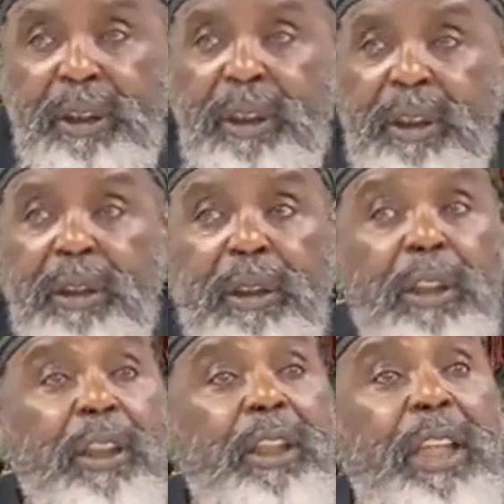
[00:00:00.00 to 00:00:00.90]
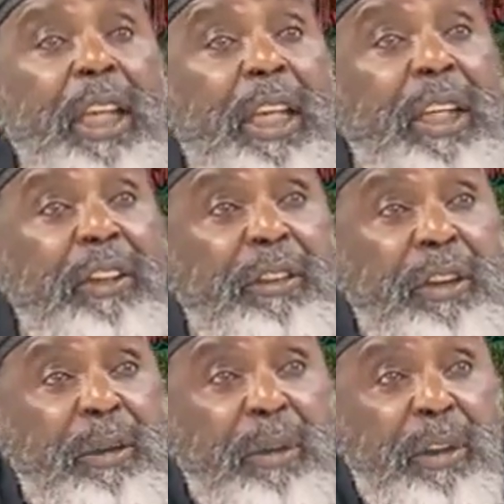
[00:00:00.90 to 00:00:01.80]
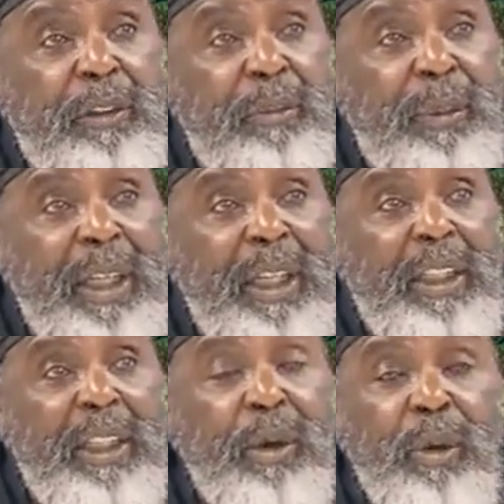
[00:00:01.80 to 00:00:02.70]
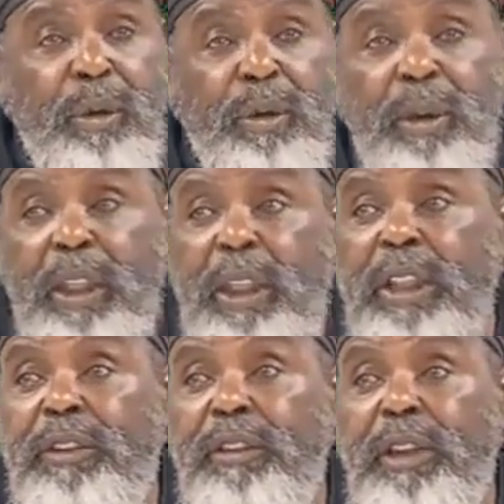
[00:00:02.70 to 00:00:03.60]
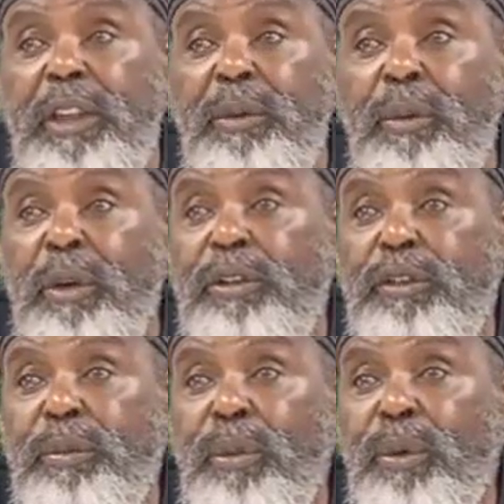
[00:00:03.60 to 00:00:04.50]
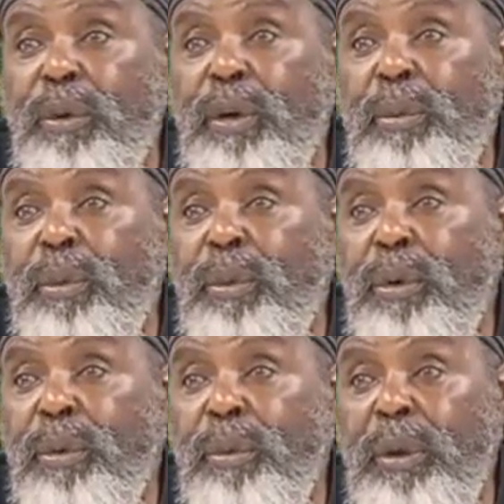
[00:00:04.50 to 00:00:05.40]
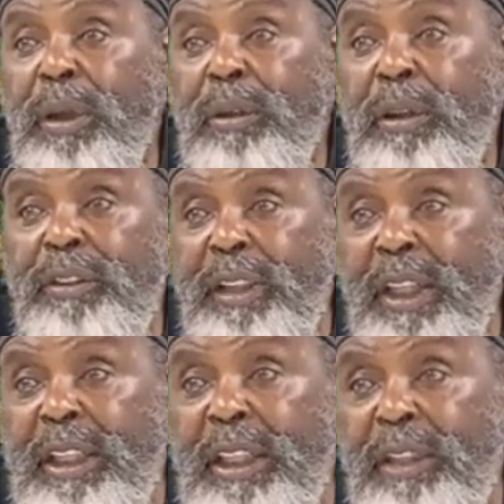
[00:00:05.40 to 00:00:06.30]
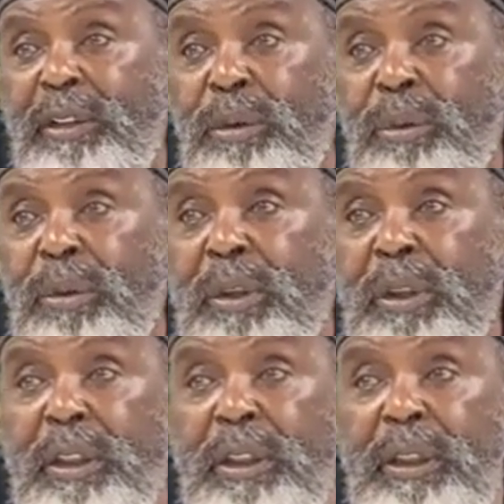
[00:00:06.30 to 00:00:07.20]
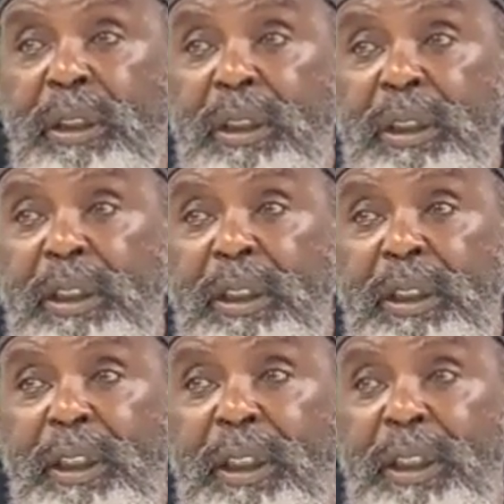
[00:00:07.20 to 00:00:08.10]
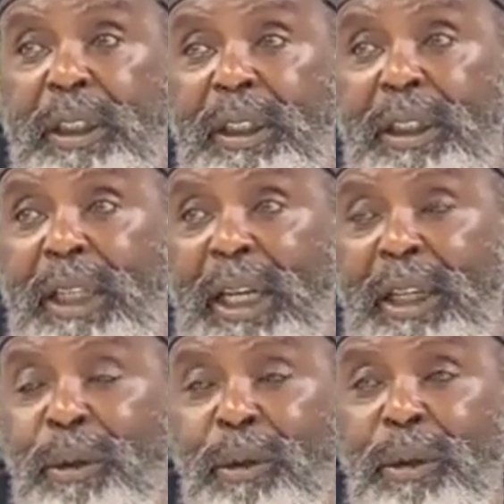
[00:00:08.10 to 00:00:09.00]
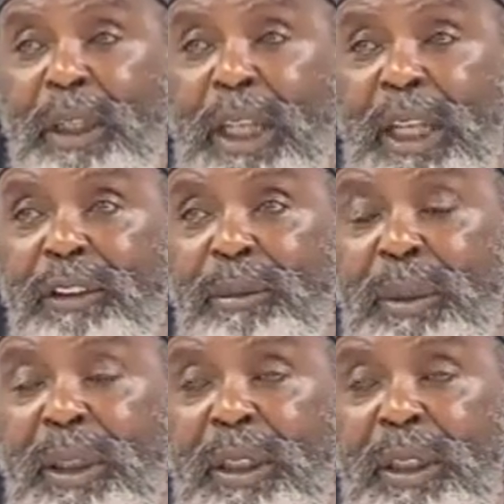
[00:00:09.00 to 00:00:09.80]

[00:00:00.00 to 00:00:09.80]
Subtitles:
Another thing is, that as man get older, he wants more and more wealth. This is a hadith too. And the guy in Oakland asked me,